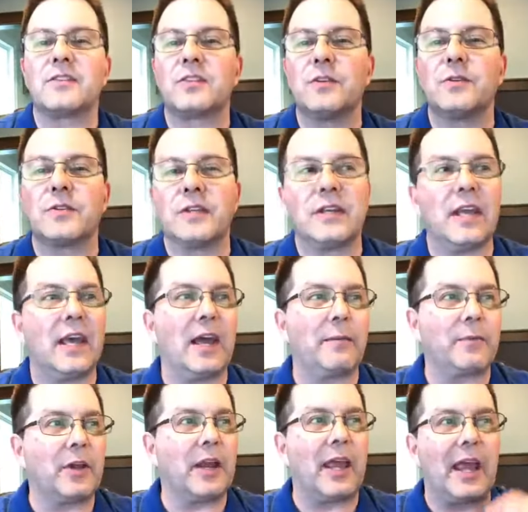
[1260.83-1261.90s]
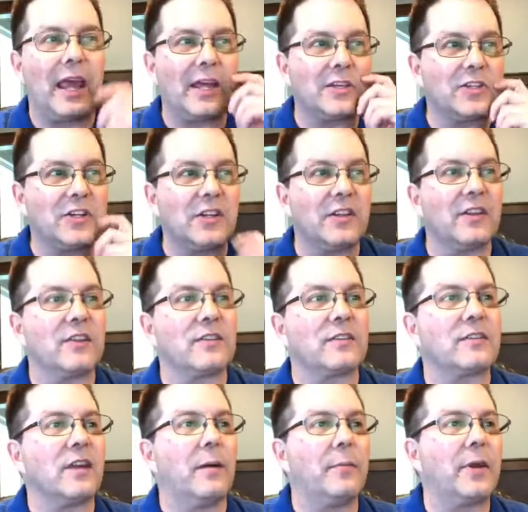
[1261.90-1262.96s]
Susan Day, I'm going to add you to
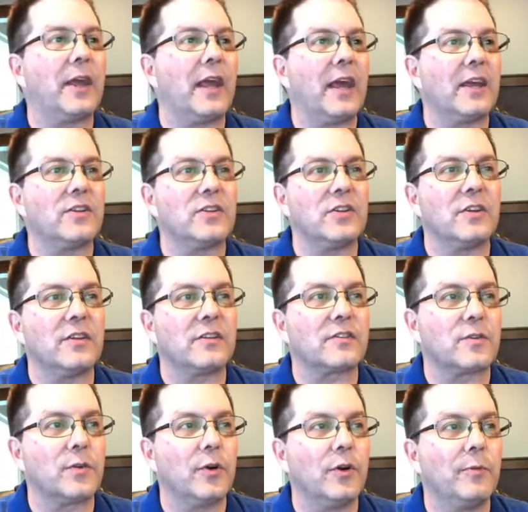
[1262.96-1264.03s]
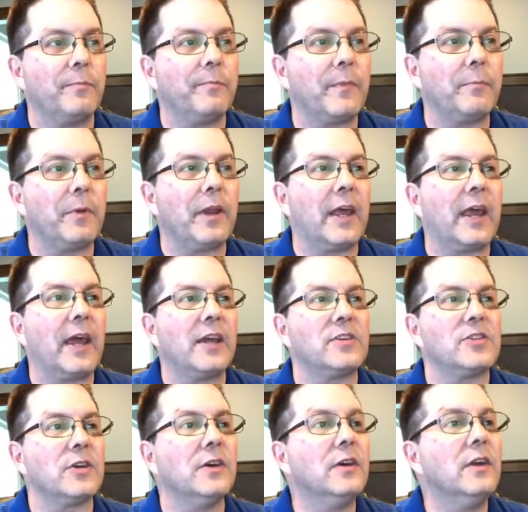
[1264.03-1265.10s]
this. I'm going to add you to this group. I'm going to
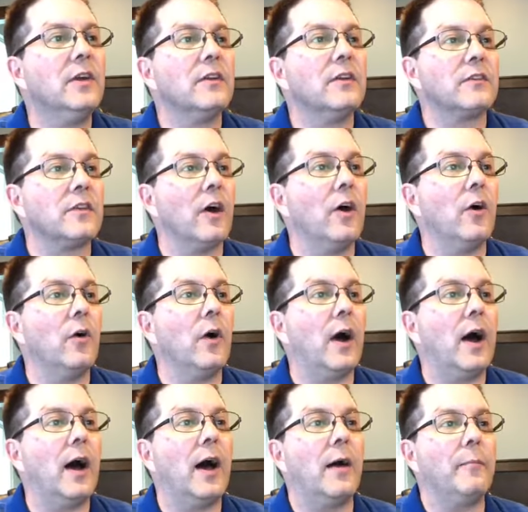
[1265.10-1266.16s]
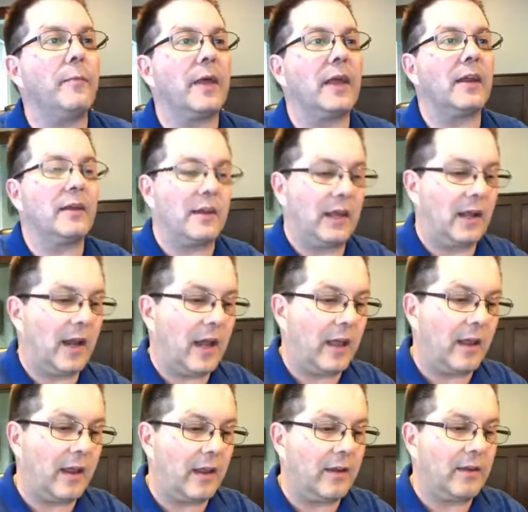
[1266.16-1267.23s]
add you. So,
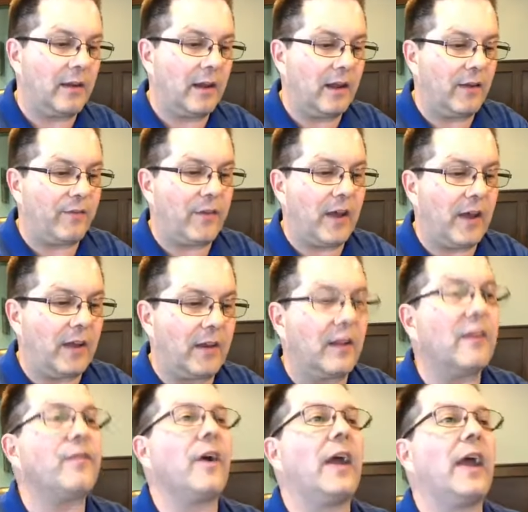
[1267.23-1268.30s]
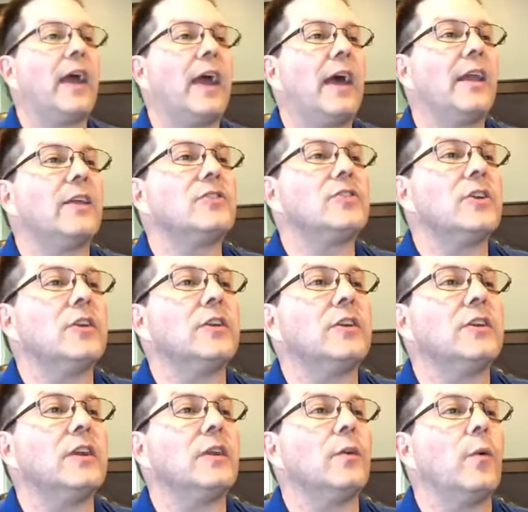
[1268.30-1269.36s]
if I added you and you
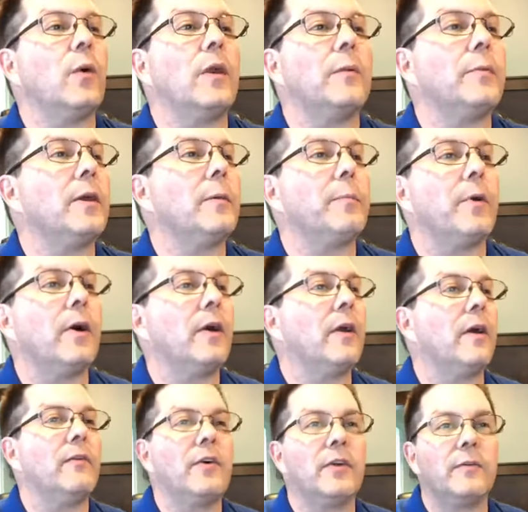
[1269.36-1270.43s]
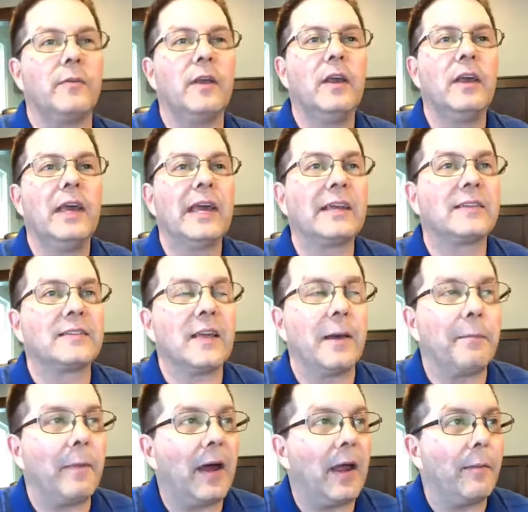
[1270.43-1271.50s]
didn't want to be a part of it,
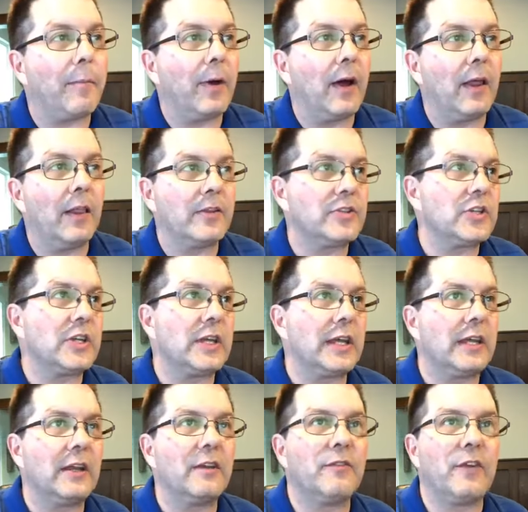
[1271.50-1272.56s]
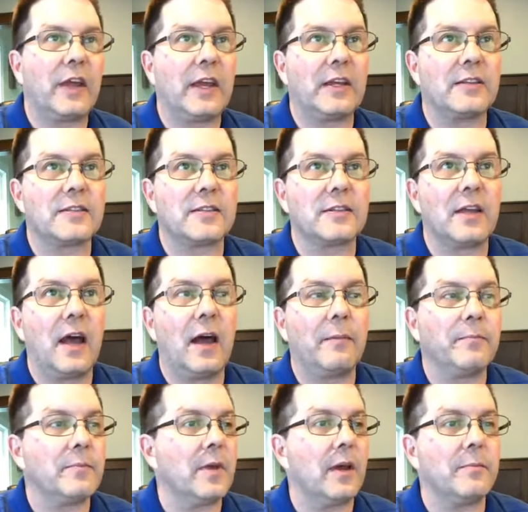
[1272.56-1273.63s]
accept my apology in advance.
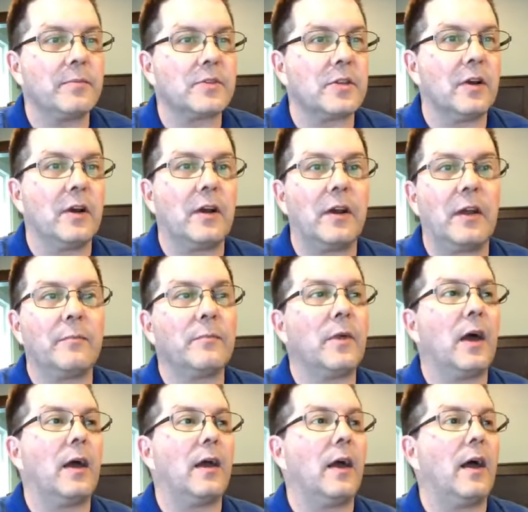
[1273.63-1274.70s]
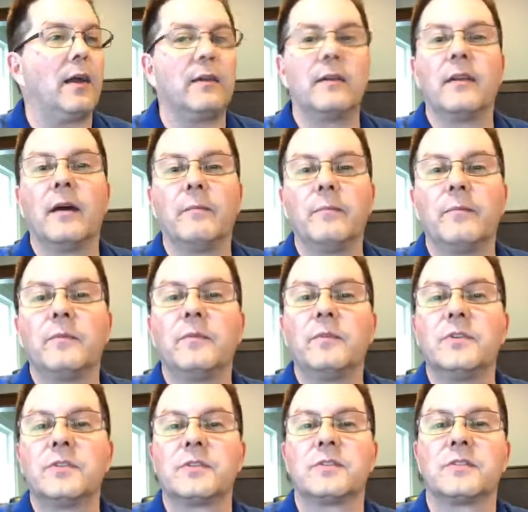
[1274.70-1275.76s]
I'm sorry. I'm
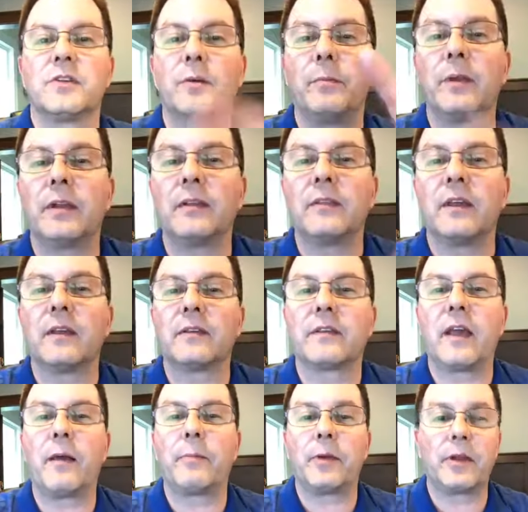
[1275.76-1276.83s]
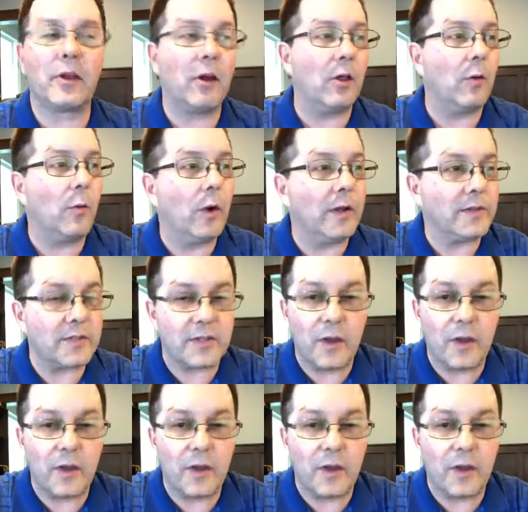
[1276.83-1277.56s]
just so many things happening all at once.